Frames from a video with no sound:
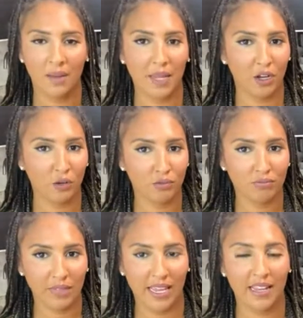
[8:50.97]

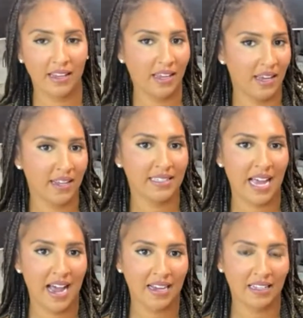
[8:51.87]
they get gigs
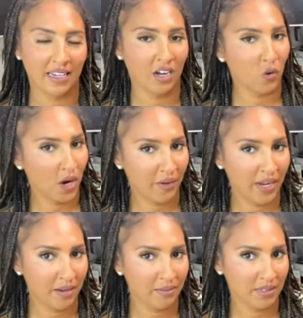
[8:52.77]
at like
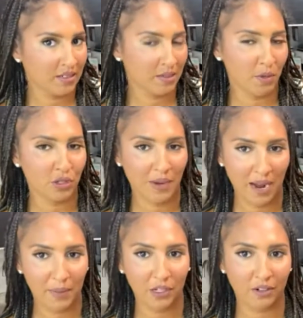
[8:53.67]
aquariums is the most
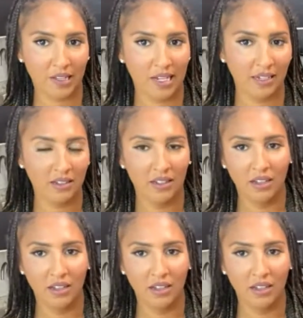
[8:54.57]
popular thing.